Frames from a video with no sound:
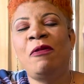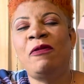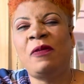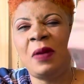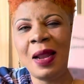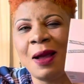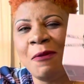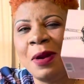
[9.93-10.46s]

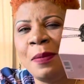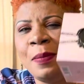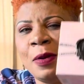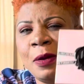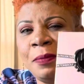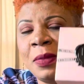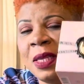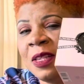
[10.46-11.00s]
Flower
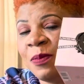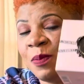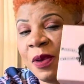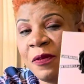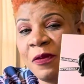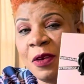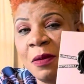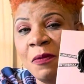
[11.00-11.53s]
Bomb. This
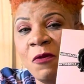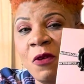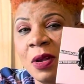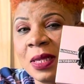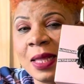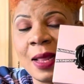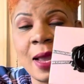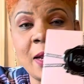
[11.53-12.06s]
perfume
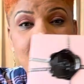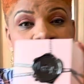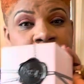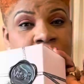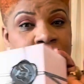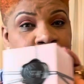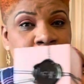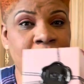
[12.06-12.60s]
was like the
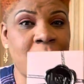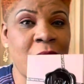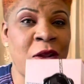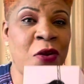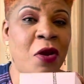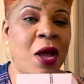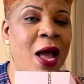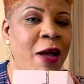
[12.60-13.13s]
top. You
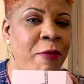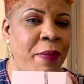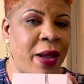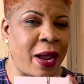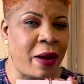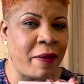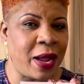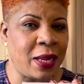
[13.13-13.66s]
know how
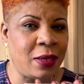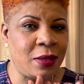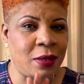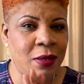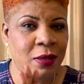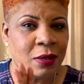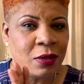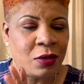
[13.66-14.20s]
Baccarat
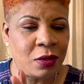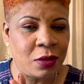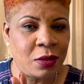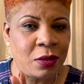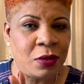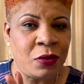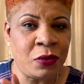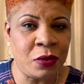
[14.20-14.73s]

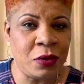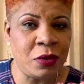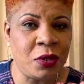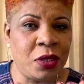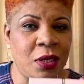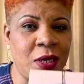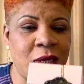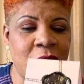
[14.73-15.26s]

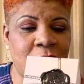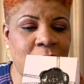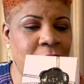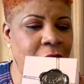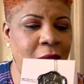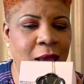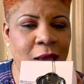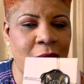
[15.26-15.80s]
Rouge is
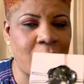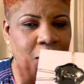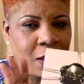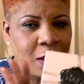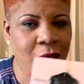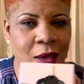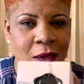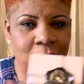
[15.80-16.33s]
like
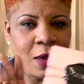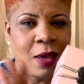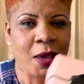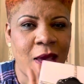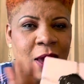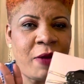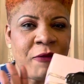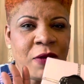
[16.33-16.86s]

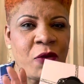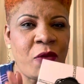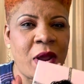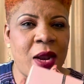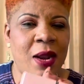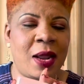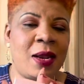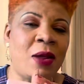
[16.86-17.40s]

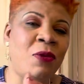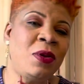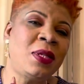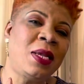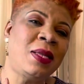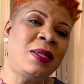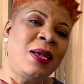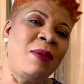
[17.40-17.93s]
everywhere? There was
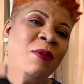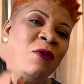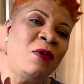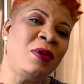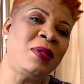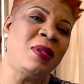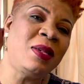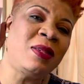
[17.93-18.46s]
a time it
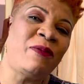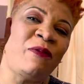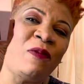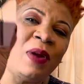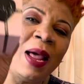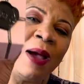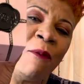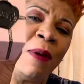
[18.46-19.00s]
was this
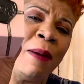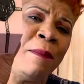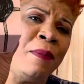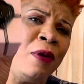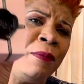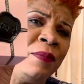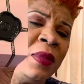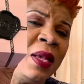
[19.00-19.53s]
Flower
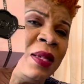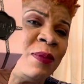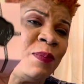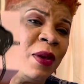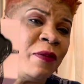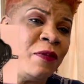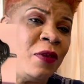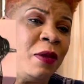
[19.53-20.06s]
Bomb. This
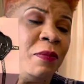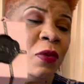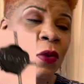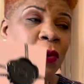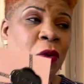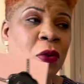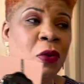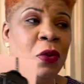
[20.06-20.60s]
perfume,
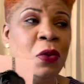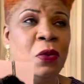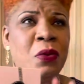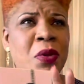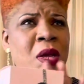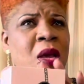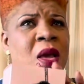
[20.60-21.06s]
woohoo!